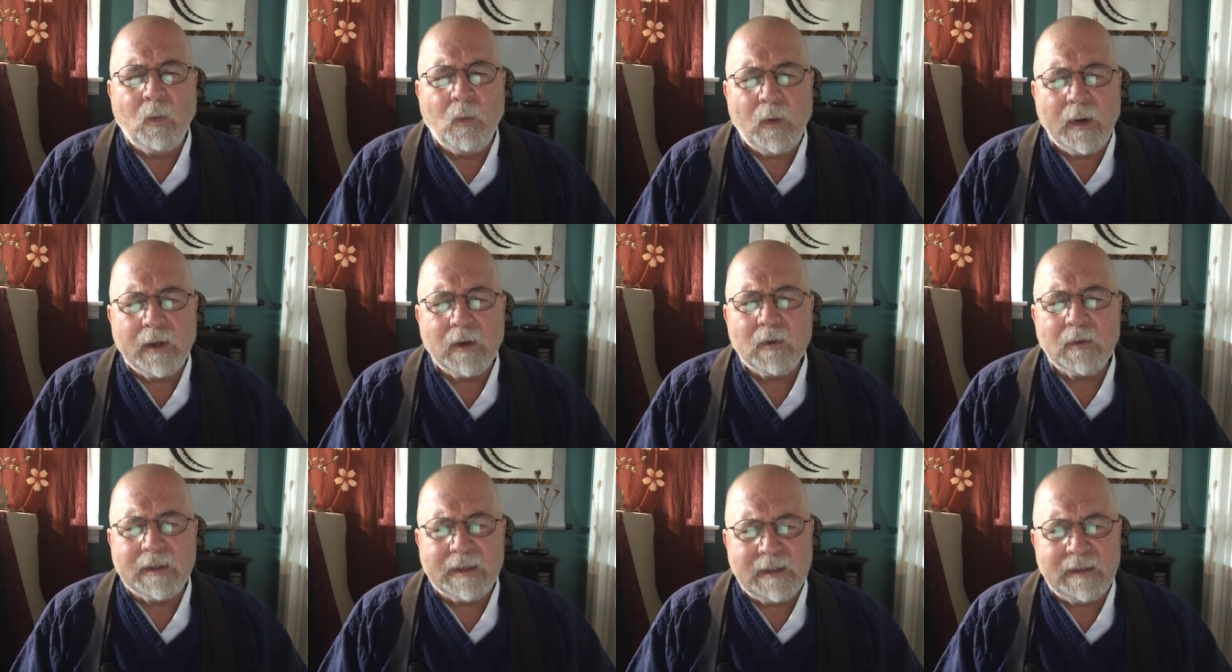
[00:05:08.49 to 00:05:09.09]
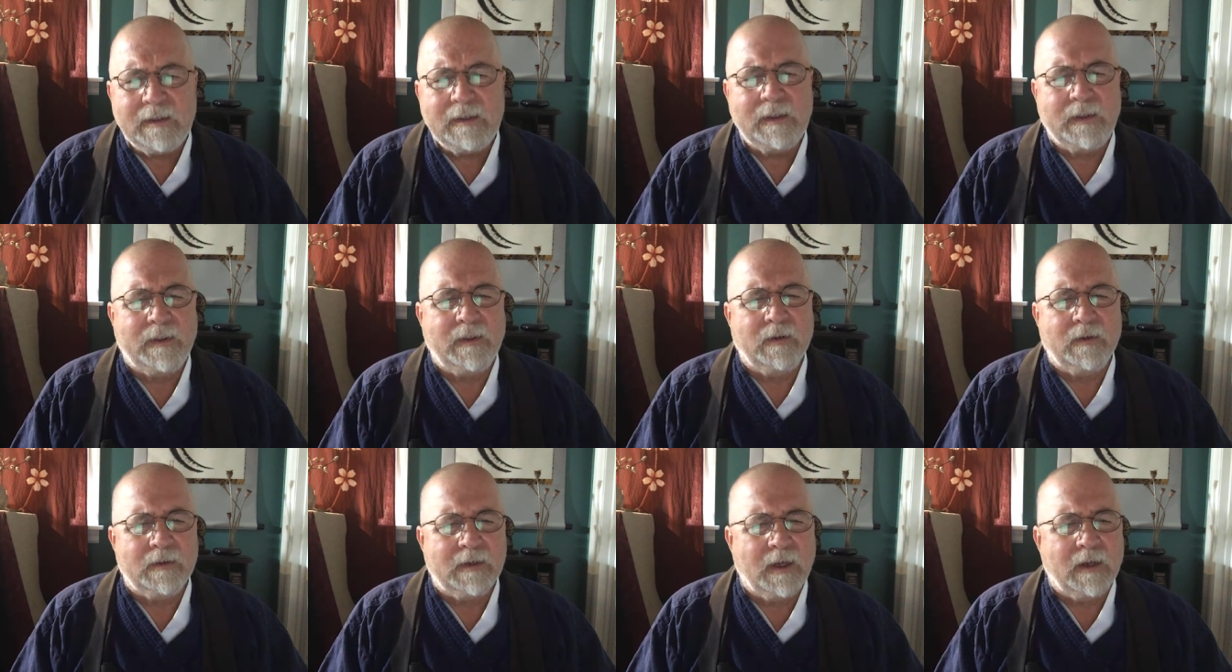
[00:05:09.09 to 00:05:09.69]
Where is
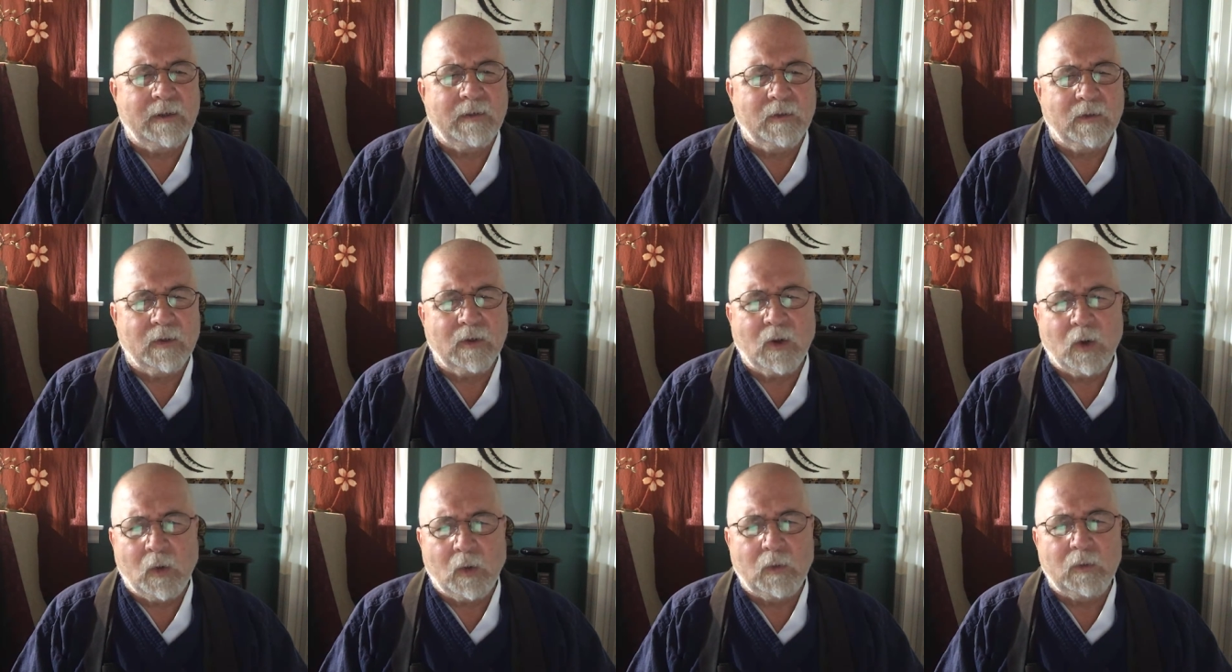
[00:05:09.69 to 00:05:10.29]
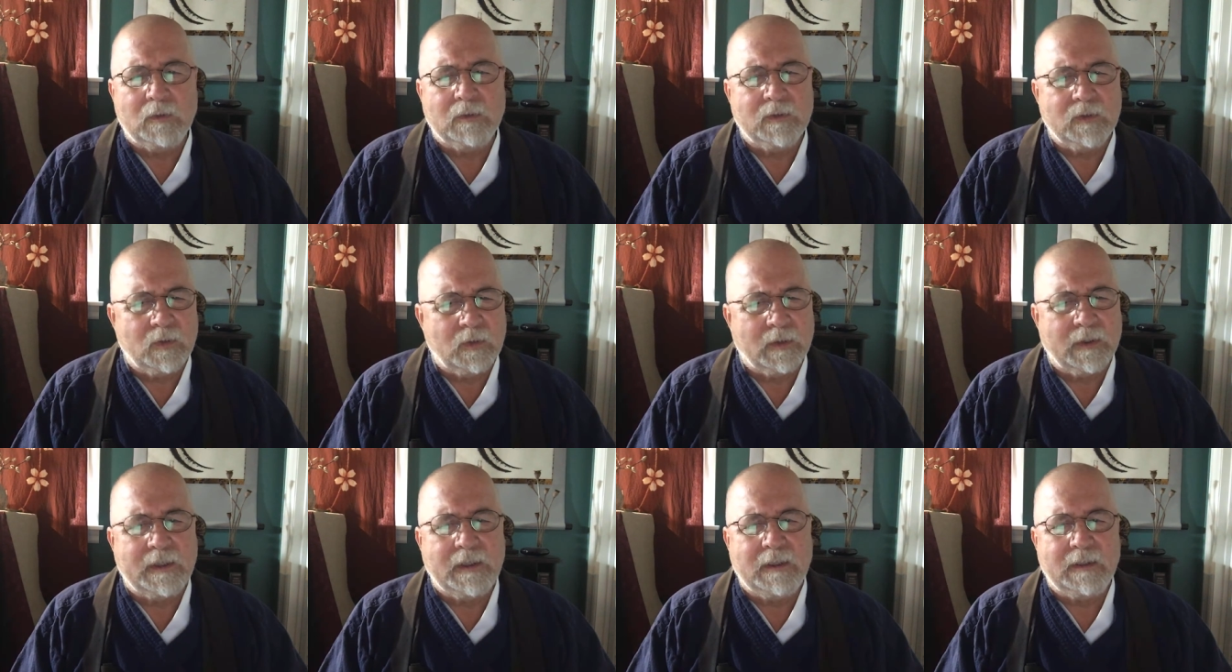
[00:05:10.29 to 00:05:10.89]
there neither cold
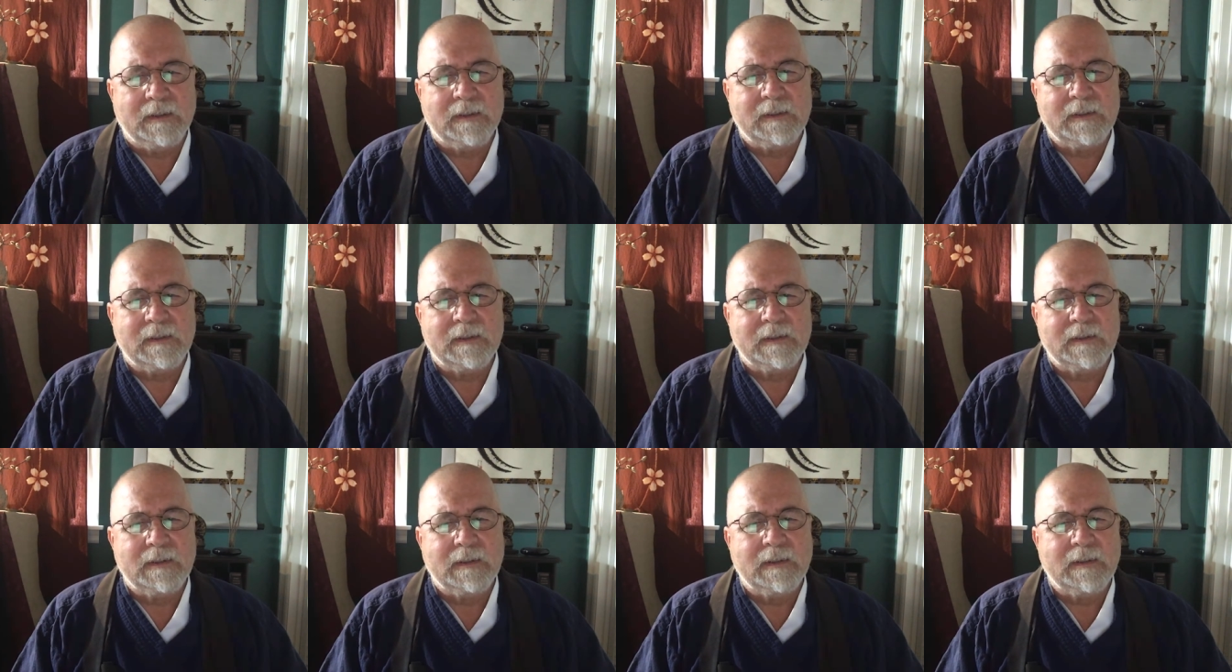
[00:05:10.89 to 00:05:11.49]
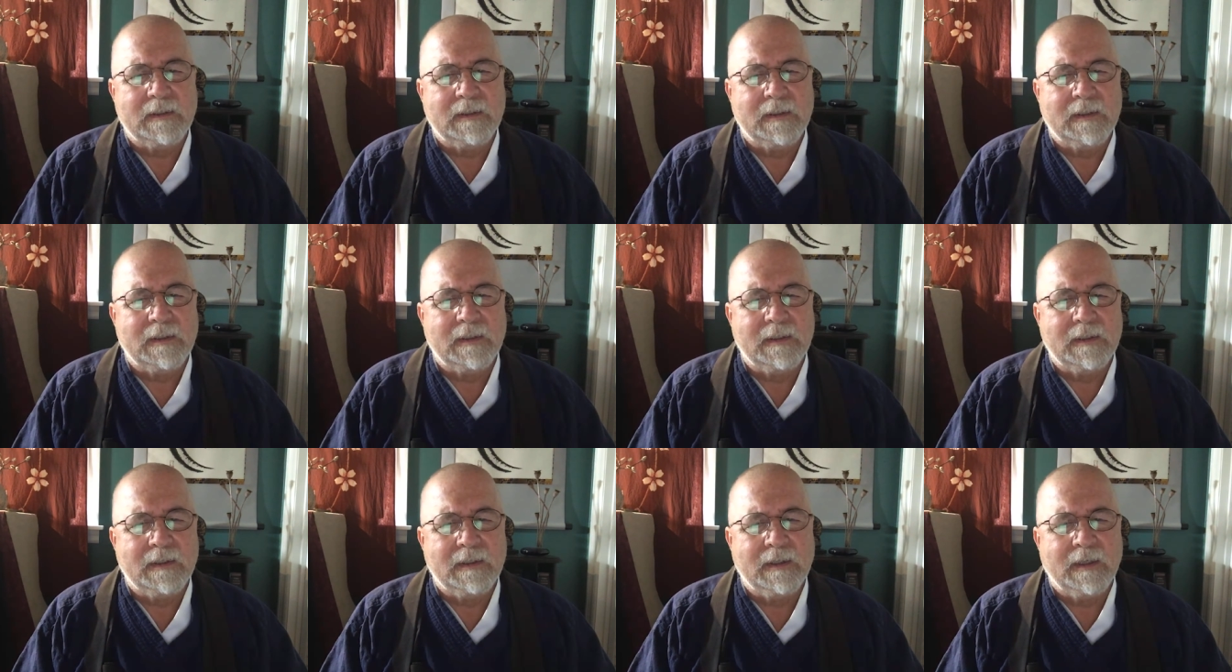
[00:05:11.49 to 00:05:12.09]
nor heat?
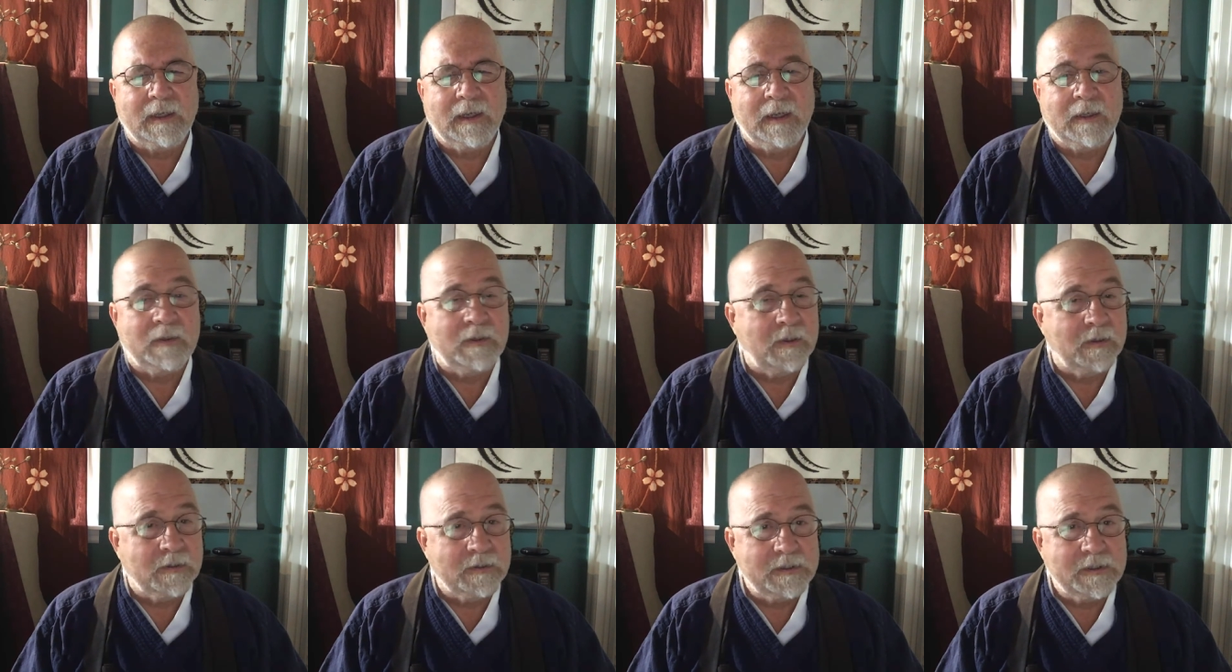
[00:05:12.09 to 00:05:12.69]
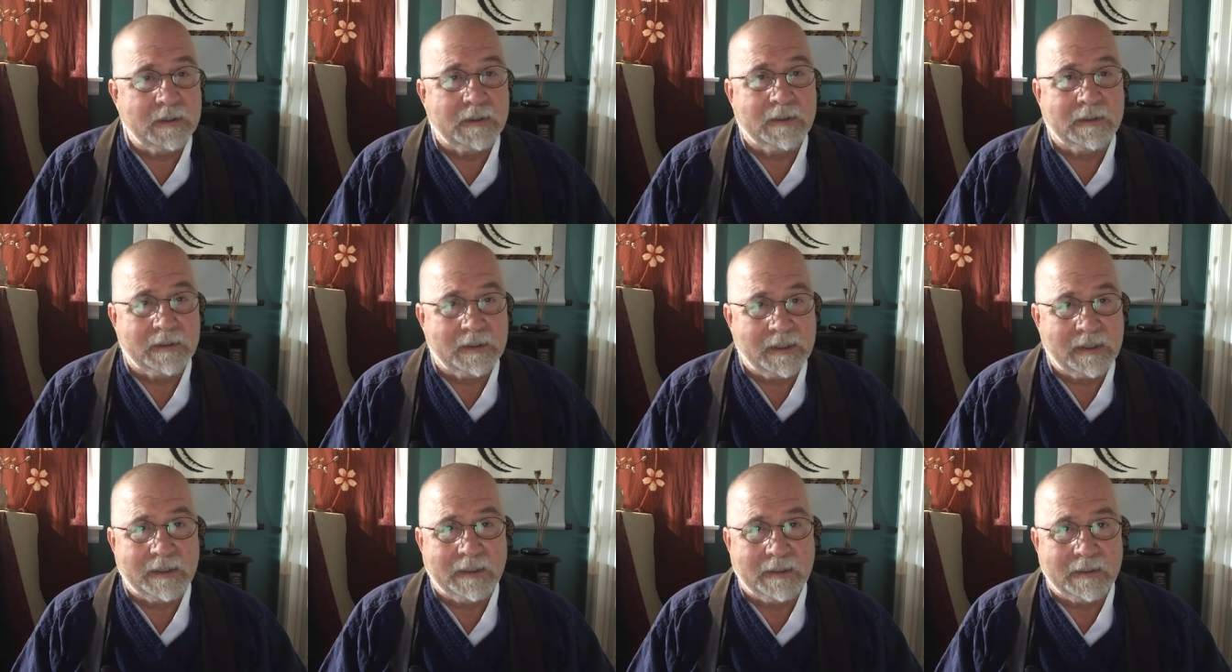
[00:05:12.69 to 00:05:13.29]
And Dongshan
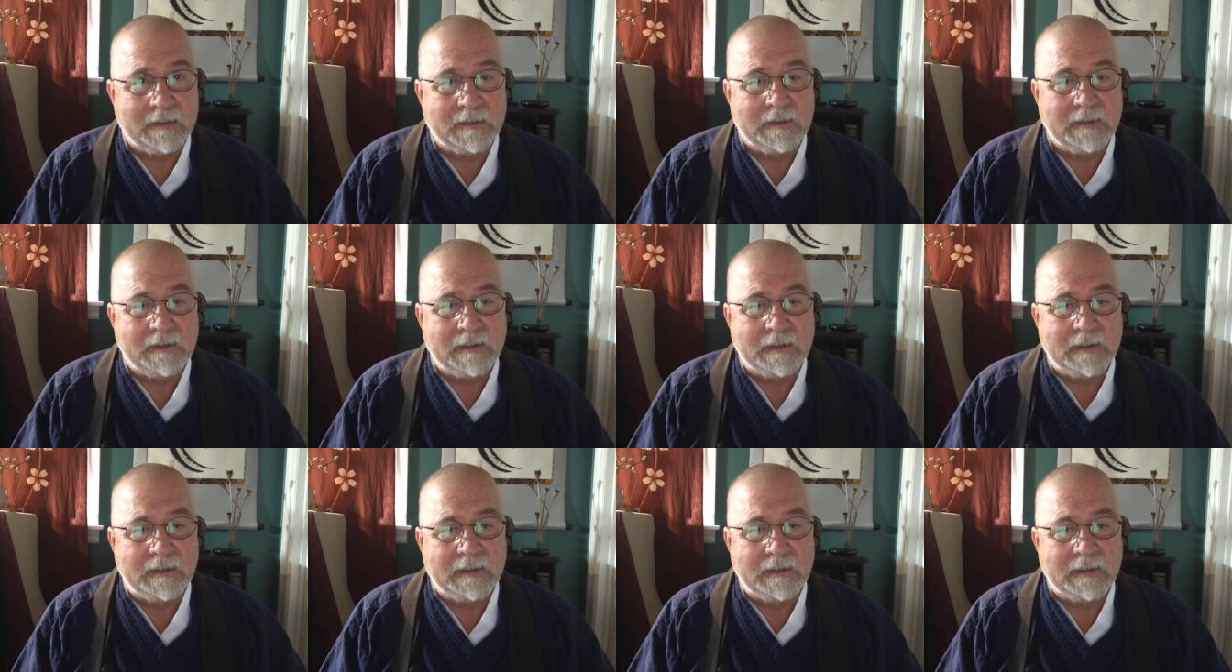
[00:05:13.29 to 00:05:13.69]
said,